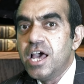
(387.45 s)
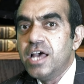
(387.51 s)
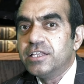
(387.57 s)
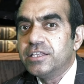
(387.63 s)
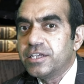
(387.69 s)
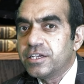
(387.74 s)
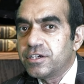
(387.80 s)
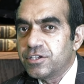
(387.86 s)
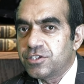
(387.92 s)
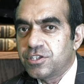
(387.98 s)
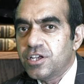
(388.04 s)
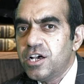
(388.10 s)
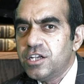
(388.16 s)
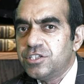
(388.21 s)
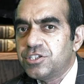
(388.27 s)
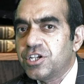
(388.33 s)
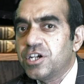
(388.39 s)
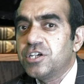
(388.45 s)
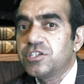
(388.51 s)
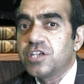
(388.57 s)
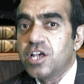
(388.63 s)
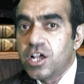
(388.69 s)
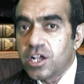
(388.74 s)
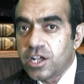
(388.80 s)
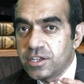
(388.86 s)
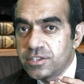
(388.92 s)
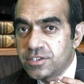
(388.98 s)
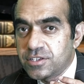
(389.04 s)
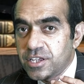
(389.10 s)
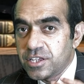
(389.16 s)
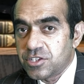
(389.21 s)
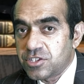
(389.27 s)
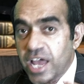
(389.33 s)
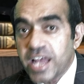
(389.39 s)
the researchers
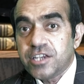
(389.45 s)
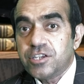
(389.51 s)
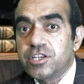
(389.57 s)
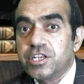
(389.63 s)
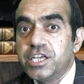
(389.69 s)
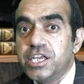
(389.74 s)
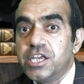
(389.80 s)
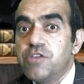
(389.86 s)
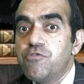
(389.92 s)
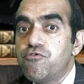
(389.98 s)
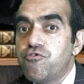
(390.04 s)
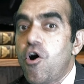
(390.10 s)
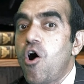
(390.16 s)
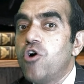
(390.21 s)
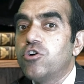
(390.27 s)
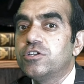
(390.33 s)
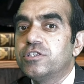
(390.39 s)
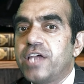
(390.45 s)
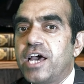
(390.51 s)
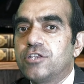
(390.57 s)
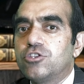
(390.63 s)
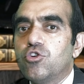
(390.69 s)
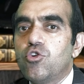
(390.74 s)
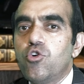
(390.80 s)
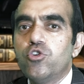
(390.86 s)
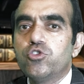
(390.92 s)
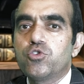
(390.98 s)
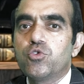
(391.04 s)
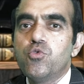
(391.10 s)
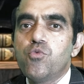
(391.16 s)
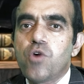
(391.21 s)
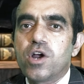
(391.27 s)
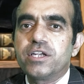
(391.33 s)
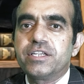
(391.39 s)
consistently found that those who
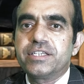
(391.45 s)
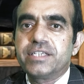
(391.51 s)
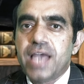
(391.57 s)
were